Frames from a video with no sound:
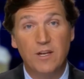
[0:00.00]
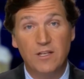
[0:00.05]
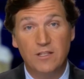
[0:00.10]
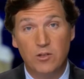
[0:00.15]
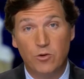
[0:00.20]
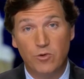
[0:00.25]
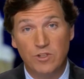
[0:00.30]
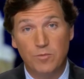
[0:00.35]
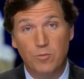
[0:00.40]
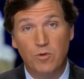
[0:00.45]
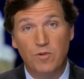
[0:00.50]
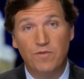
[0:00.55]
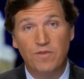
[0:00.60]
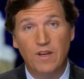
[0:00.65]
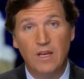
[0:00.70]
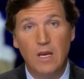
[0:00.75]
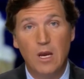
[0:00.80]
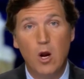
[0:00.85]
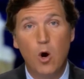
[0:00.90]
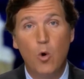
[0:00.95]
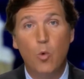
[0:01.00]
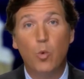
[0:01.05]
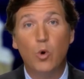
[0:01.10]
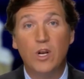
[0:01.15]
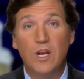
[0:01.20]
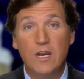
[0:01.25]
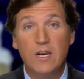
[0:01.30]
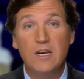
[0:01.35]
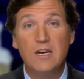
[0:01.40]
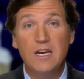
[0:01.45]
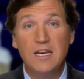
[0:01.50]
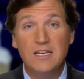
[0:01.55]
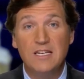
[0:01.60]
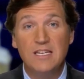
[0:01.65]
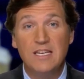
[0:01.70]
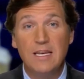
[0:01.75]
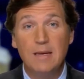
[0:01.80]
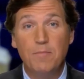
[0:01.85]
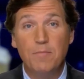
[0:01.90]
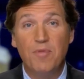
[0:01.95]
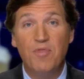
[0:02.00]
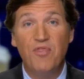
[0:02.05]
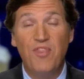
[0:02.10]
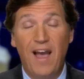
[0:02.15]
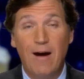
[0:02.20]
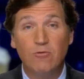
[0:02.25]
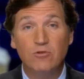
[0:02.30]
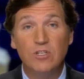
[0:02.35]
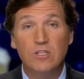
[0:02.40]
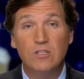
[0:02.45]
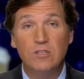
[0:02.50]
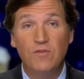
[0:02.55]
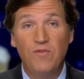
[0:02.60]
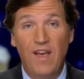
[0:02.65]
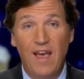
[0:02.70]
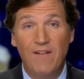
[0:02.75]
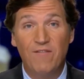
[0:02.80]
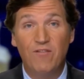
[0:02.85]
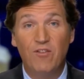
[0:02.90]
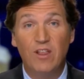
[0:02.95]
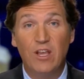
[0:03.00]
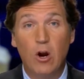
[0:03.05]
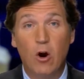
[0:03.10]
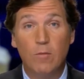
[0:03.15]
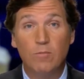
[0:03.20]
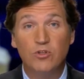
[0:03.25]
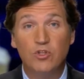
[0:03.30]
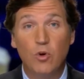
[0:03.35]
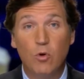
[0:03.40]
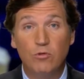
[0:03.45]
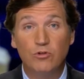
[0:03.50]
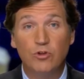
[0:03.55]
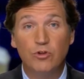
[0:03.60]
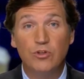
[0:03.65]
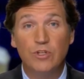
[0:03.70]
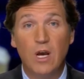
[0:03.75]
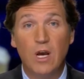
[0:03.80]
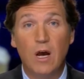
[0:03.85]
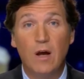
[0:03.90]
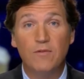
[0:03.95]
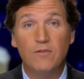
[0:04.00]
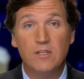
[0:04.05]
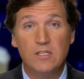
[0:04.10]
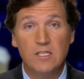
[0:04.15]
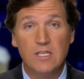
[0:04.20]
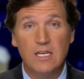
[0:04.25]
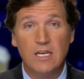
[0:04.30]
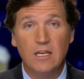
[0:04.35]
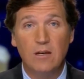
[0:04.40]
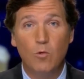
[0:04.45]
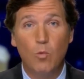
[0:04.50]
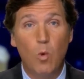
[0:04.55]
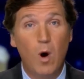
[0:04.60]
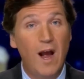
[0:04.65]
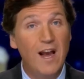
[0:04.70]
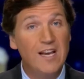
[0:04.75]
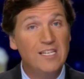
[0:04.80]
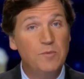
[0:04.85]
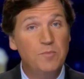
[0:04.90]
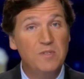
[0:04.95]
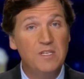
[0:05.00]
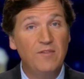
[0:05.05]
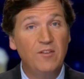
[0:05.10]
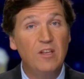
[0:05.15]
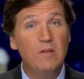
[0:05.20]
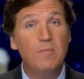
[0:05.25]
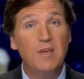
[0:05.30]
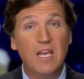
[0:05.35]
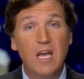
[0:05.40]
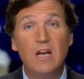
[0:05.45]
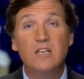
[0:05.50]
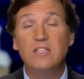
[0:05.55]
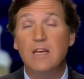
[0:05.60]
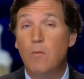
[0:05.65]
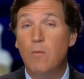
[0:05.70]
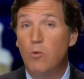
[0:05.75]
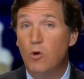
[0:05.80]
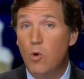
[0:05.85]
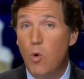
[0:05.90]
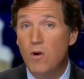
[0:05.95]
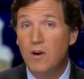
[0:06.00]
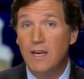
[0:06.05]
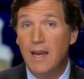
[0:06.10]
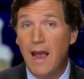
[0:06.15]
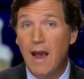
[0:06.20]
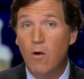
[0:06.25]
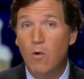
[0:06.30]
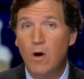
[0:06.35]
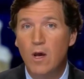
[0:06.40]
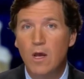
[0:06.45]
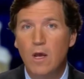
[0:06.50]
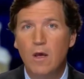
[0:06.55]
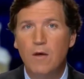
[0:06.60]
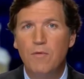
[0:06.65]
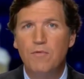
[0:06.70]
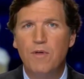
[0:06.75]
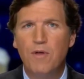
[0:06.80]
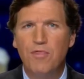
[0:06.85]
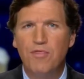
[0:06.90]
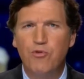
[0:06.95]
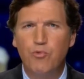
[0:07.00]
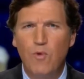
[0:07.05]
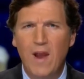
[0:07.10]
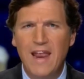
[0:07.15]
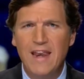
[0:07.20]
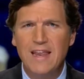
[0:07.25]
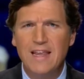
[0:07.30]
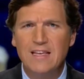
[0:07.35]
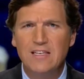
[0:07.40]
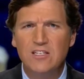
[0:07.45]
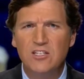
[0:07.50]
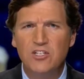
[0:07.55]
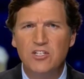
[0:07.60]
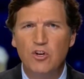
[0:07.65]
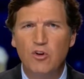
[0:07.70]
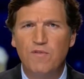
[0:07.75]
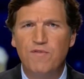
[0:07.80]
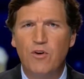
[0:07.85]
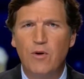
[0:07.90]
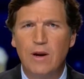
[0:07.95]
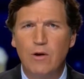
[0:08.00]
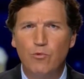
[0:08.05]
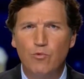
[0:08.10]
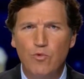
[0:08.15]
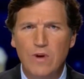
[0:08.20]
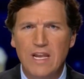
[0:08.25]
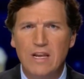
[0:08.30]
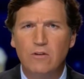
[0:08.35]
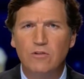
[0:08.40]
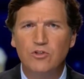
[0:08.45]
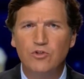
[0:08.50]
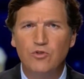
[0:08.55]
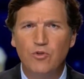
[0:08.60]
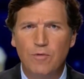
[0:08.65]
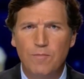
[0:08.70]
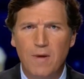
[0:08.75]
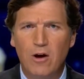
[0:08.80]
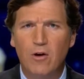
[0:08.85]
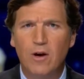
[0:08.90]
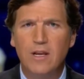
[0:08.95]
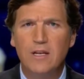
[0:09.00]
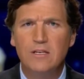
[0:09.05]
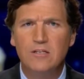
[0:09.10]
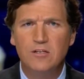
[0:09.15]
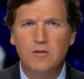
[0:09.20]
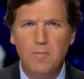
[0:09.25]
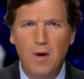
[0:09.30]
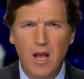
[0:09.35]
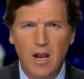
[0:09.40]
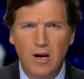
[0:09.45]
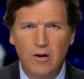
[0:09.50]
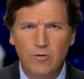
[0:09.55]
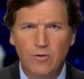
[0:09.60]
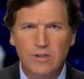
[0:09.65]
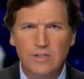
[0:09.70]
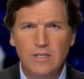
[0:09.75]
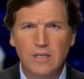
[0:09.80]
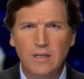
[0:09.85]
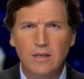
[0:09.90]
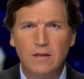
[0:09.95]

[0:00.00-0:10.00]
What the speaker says: Chris Murphy, we're going to need to keep thousands of heavily armed soldiers on the scene. Why specifically? Because, and we're quoting now, the threat is still very real to American democracy.